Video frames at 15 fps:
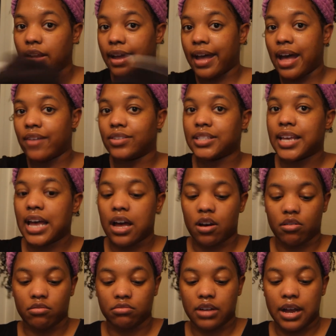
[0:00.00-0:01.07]
I have a
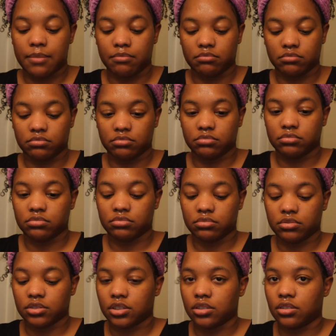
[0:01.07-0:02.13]
towel. I'm
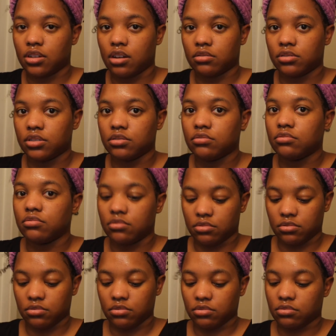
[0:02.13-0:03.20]
going to use
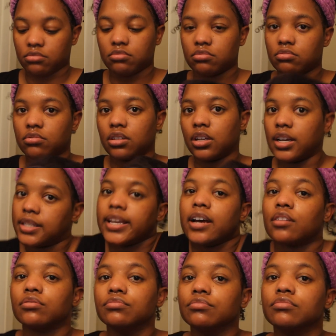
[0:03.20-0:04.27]
a
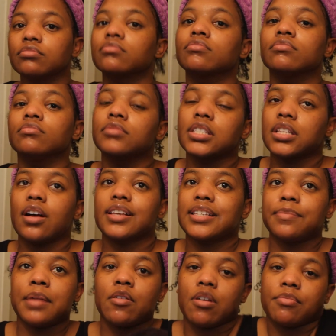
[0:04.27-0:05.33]
towel. As long as
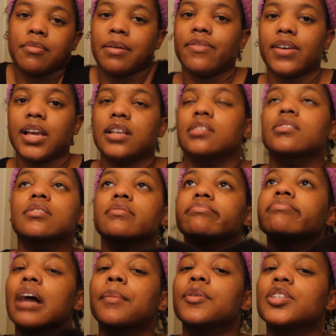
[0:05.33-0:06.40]
I'm not rubbing my face,
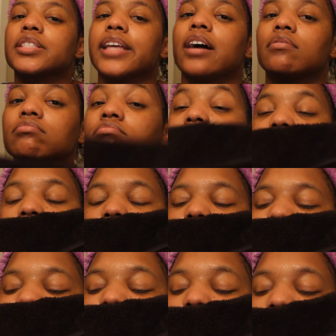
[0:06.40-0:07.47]
I use a towel.